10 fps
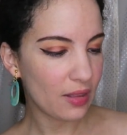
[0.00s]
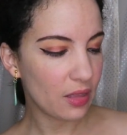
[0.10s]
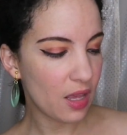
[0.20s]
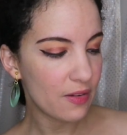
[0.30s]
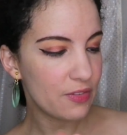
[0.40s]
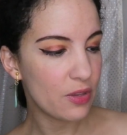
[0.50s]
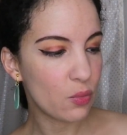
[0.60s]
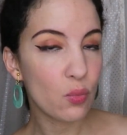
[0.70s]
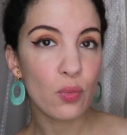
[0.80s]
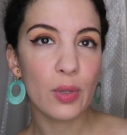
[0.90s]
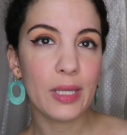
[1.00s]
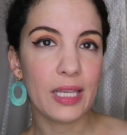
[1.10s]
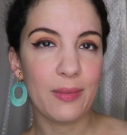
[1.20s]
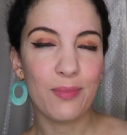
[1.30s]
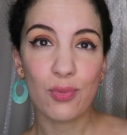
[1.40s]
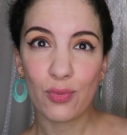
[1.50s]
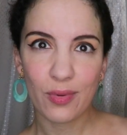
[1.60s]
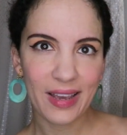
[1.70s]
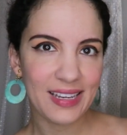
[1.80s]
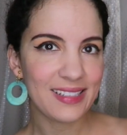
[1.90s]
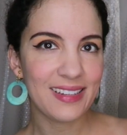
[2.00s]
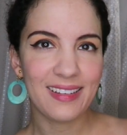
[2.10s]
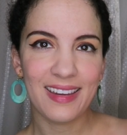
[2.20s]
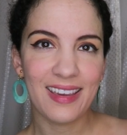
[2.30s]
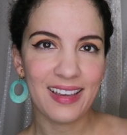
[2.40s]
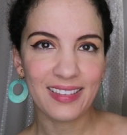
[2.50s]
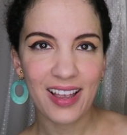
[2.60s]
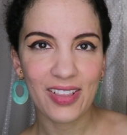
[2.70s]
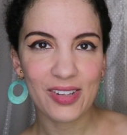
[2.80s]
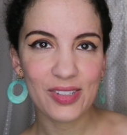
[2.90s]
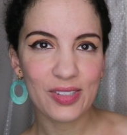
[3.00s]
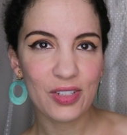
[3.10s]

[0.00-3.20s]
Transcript: I loved the really bright and neon colors.